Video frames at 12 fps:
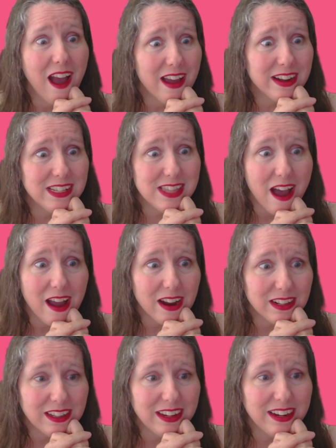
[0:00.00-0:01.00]

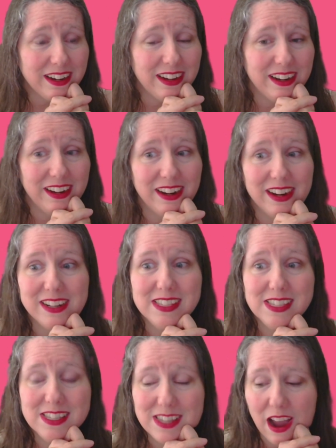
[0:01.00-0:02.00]
exactly.
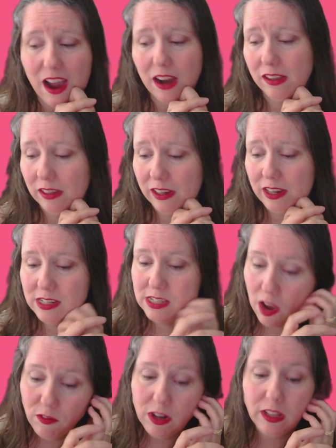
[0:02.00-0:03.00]
Exactly.
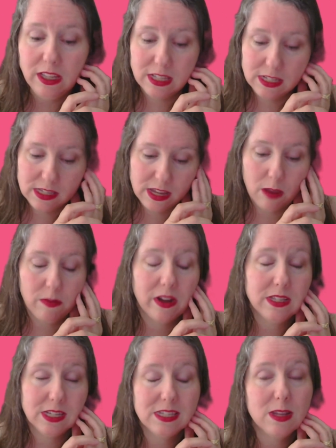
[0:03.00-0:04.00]
Definitely the same.
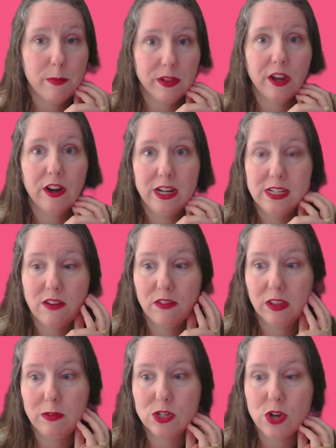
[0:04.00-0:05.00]
That's a similarity,
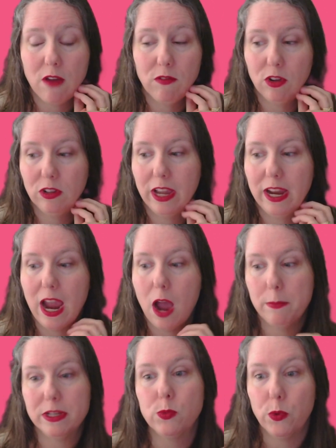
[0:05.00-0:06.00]
definitely with travel, like
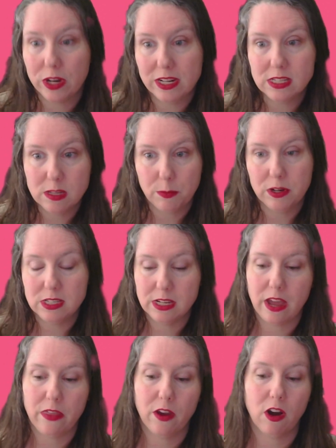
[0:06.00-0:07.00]
how much work it is to put it
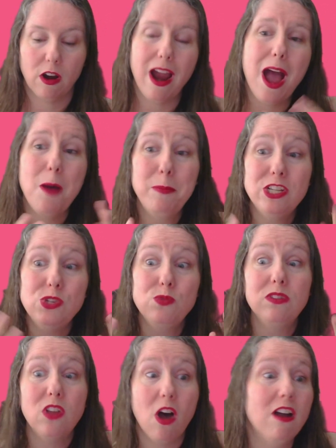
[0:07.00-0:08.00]
together, or how much you
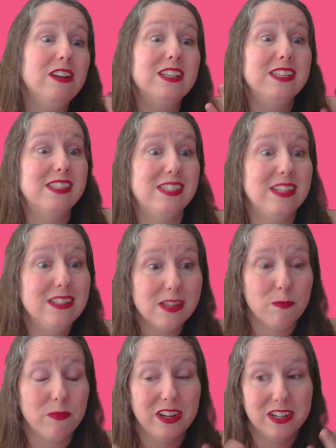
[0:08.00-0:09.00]
long to see
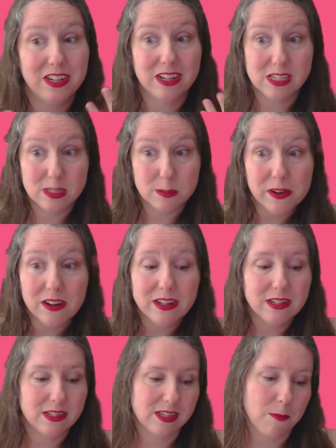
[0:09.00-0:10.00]
something and
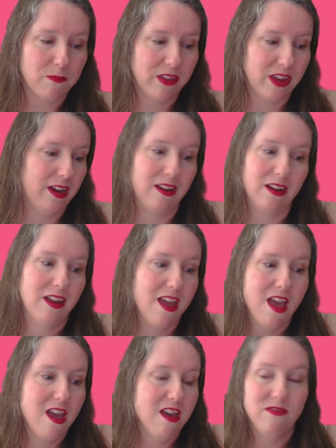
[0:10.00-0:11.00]
experience something
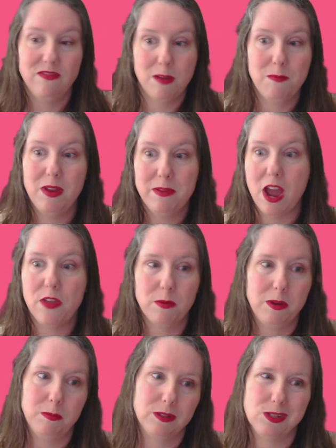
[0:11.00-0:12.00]
that maybe other
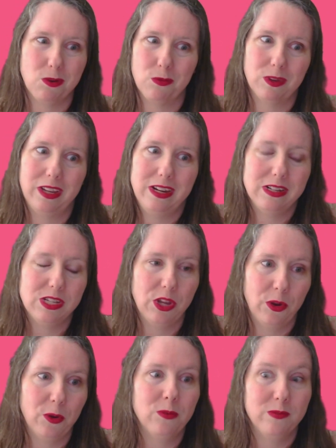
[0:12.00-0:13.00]
people don't relate to.